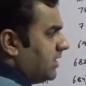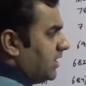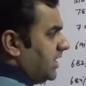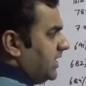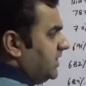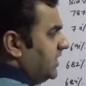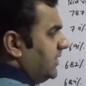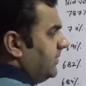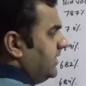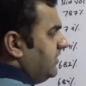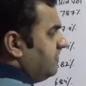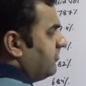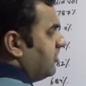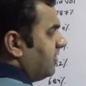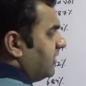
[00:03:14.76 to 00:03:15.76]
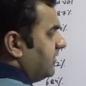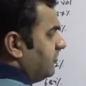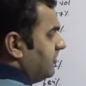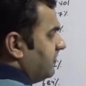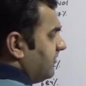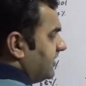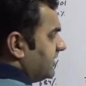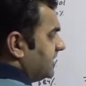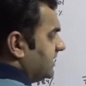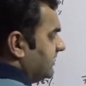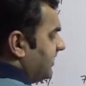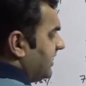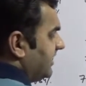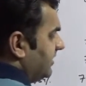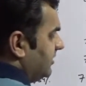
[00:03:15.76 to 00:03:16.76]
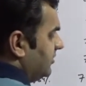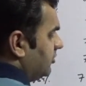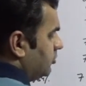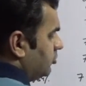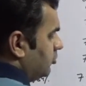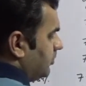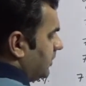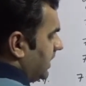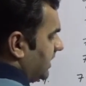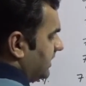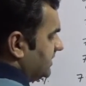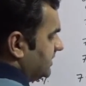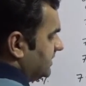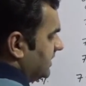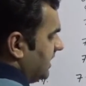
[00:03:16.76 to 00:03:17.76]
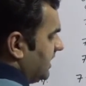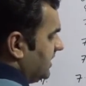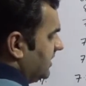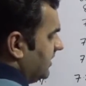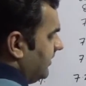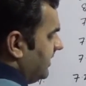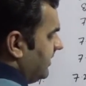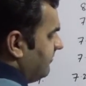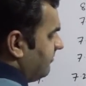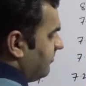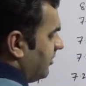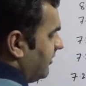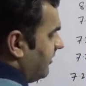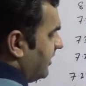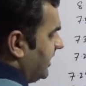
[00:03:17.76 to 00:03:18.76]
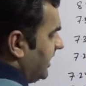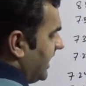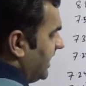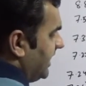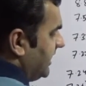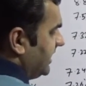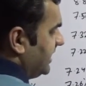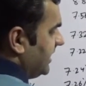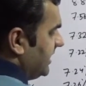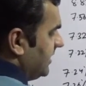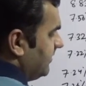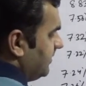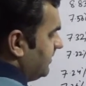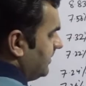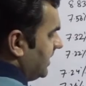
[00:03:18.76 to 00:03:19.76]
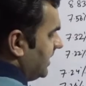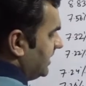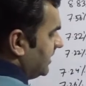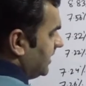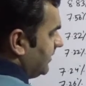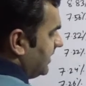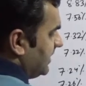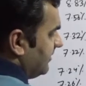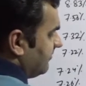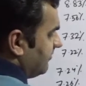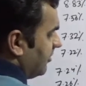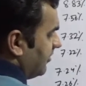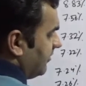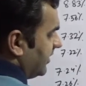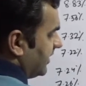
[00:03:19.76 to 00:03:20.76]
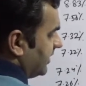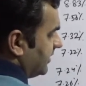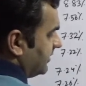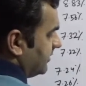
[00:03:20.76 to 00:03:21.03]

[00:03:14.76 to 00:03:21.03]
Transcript: In the money forward would further divide into two parts, in the money forward and deep in the money forward.